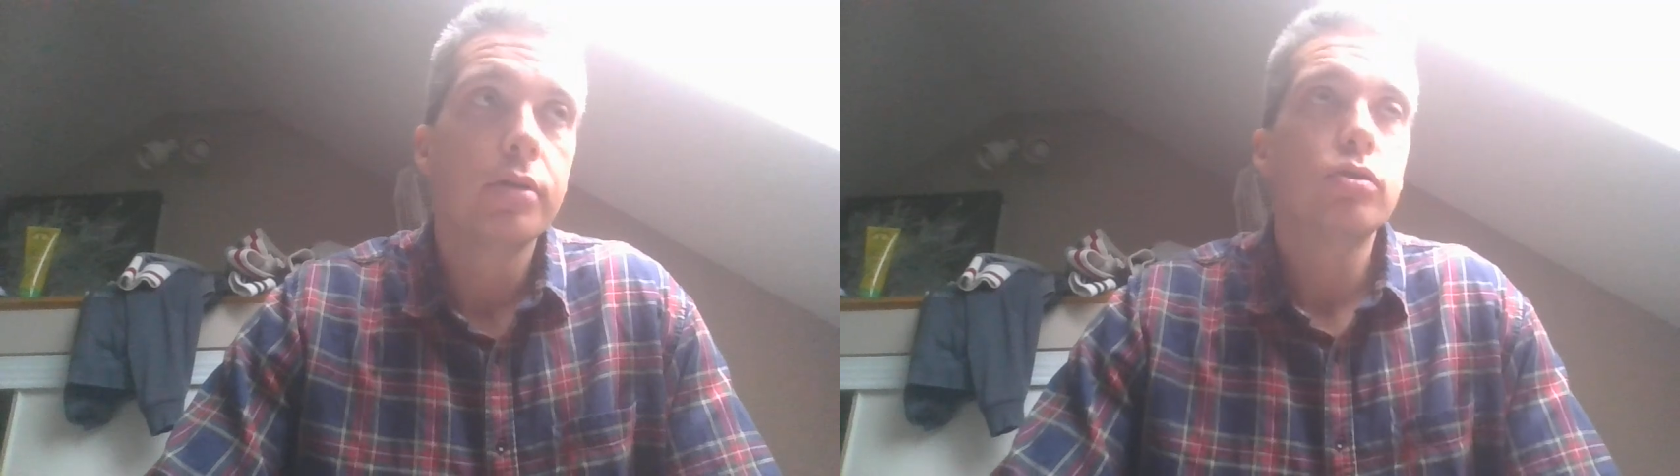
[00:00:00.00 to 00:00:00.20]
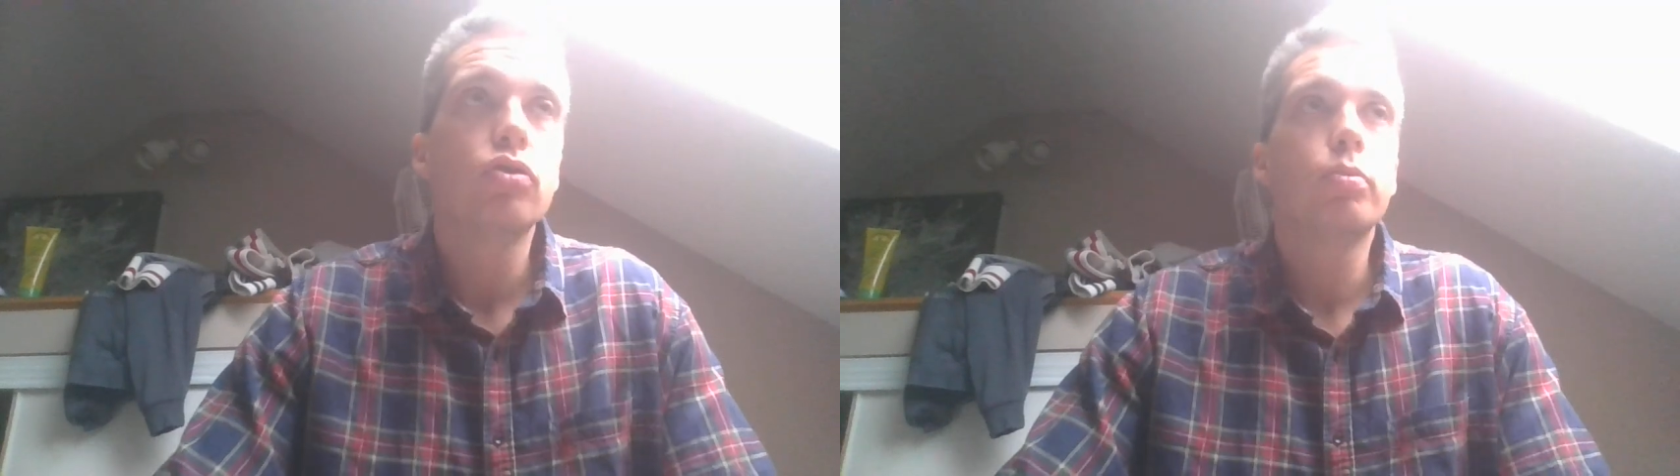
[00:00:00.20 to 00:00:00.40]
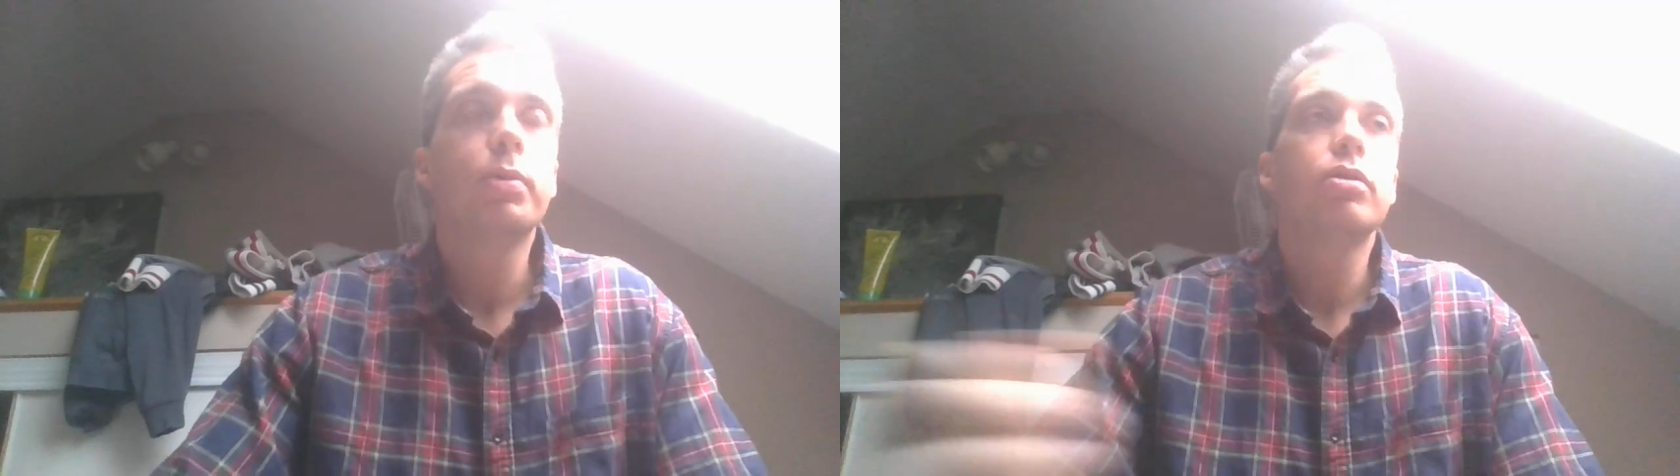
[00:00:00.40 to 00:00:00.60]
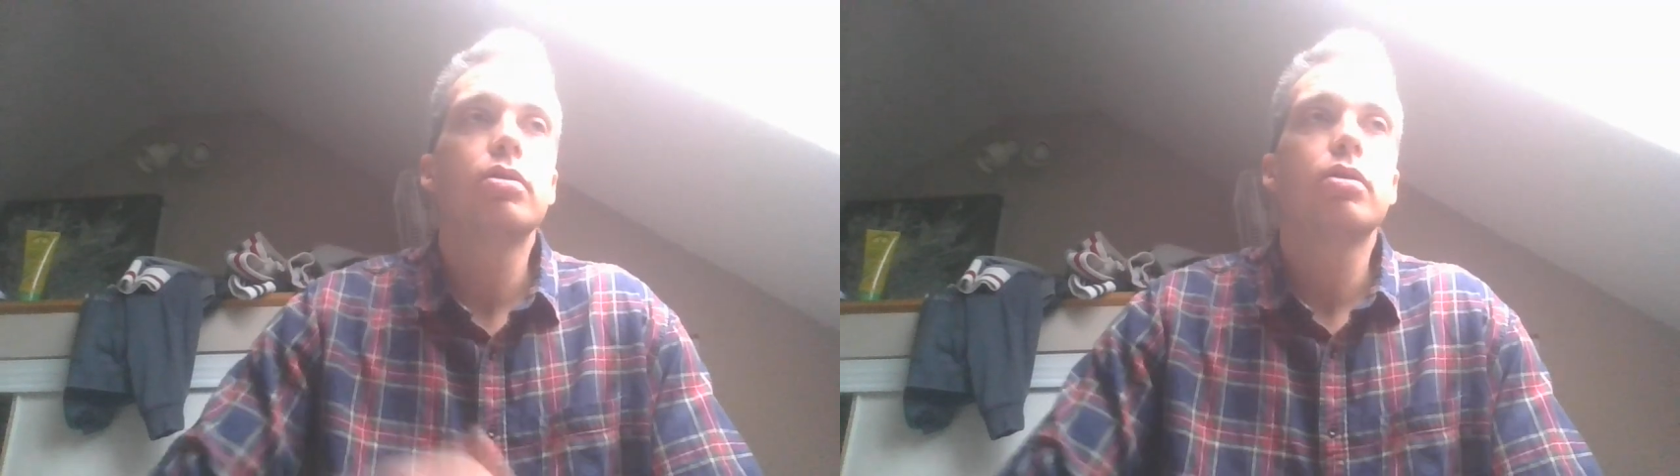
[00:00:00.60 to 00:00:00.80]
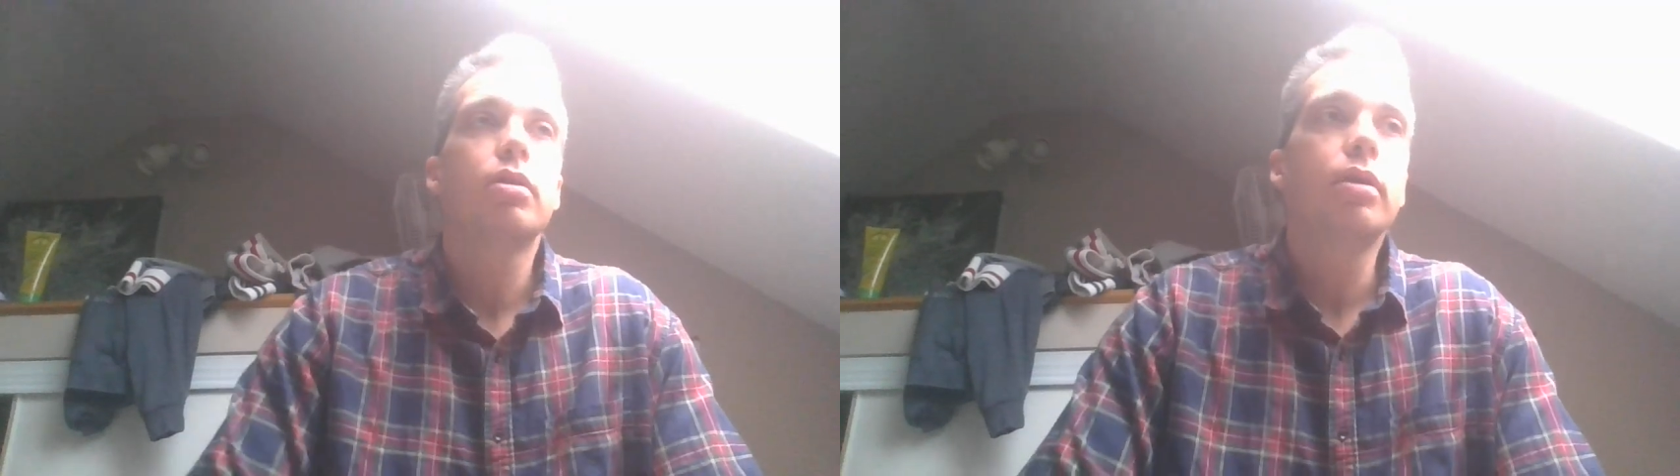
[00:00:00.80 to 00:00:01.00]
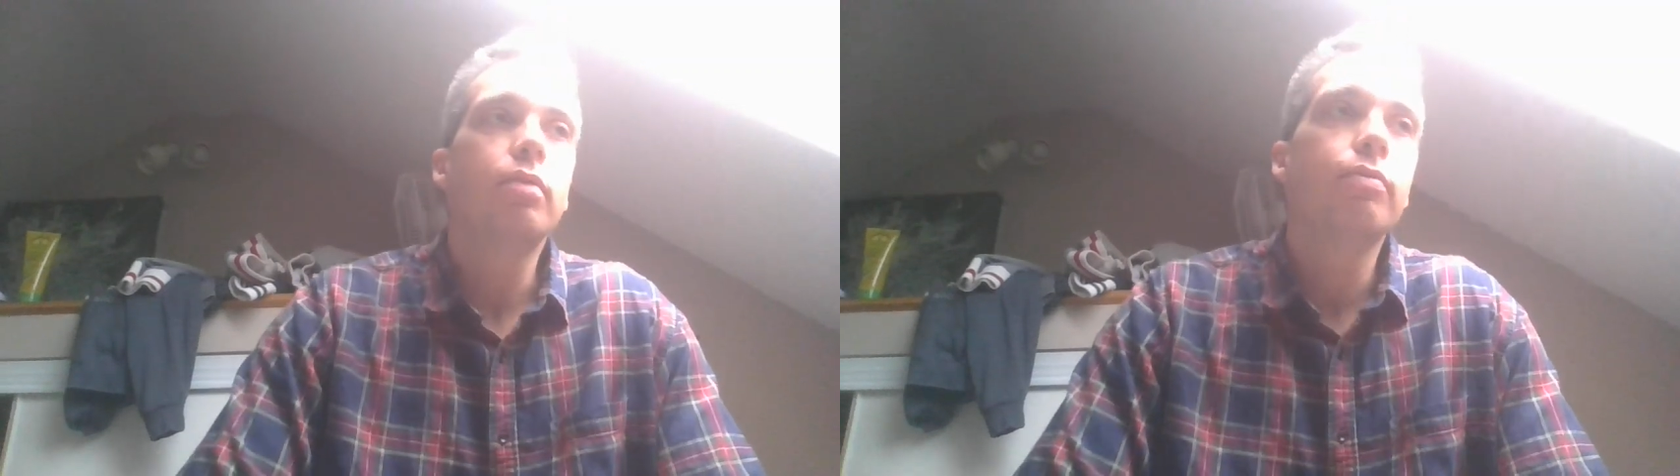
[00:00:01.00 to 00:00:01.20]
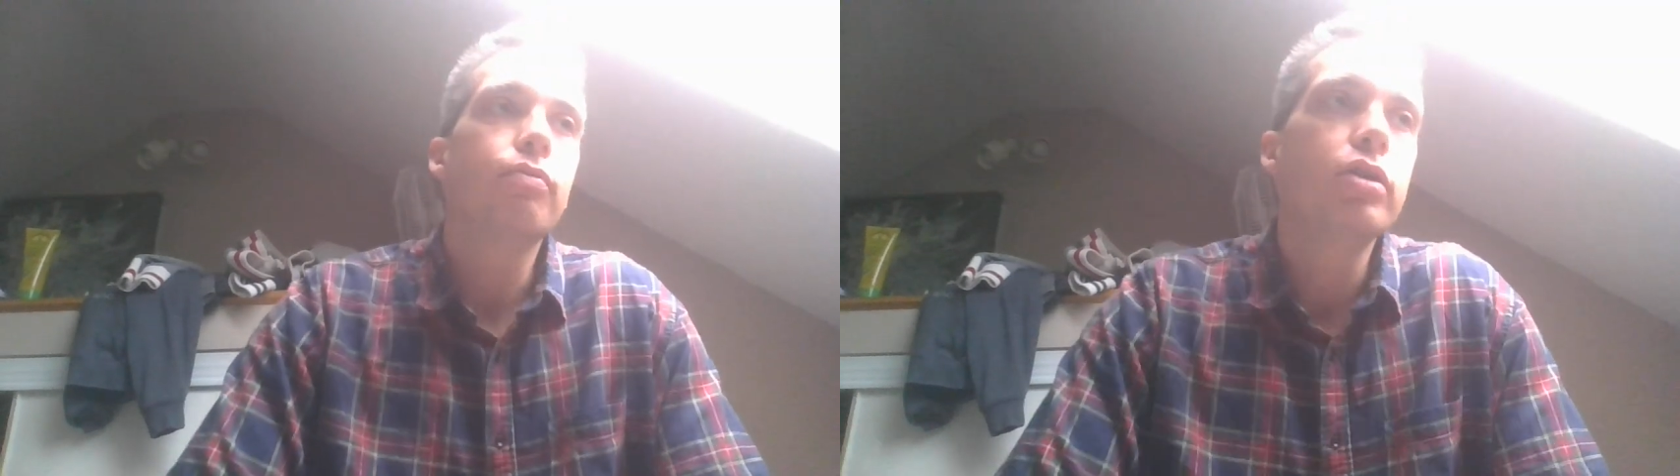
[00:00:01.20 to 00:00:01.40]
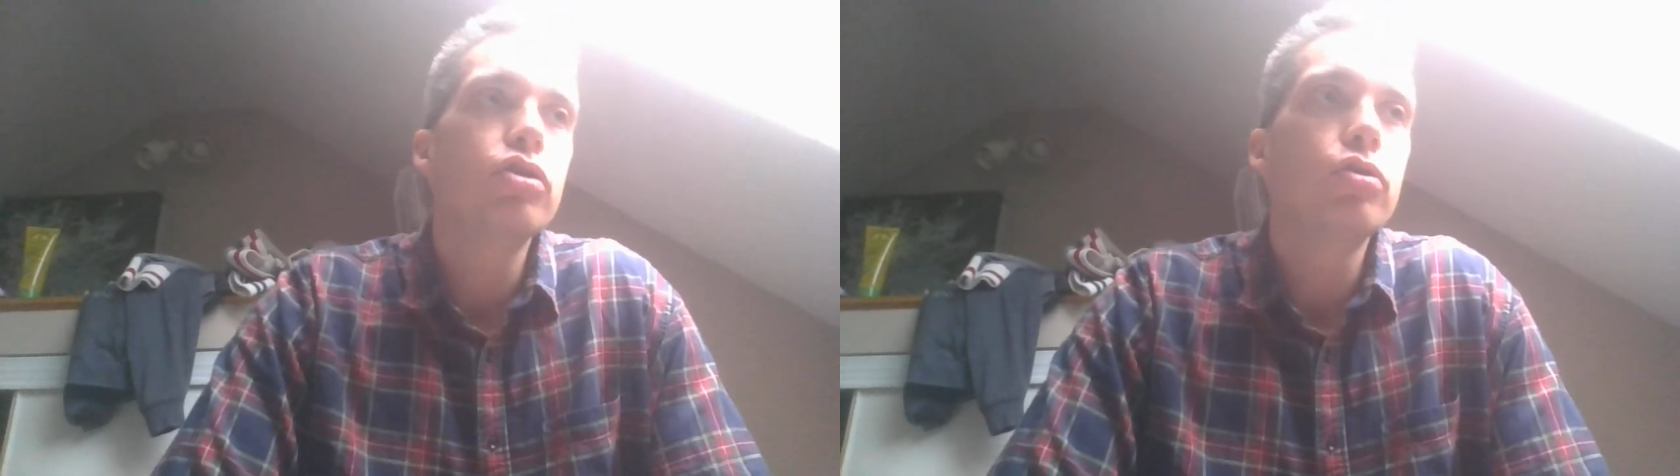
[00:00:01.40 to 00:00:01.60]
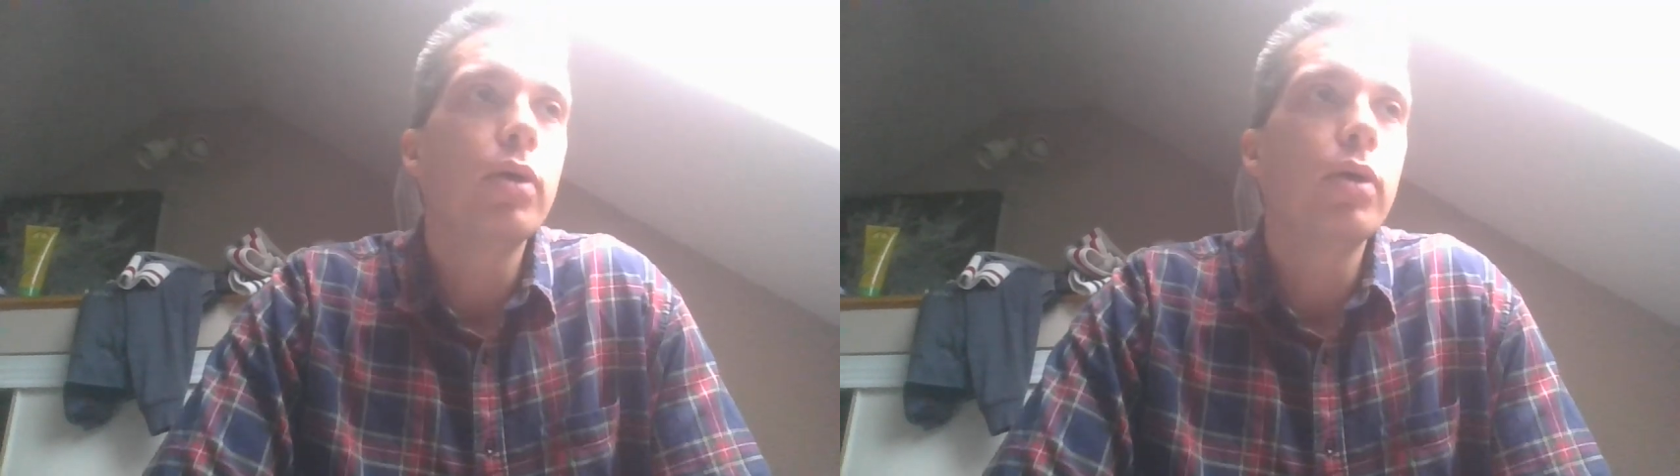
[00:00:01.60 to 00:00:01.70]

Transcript: So because in French you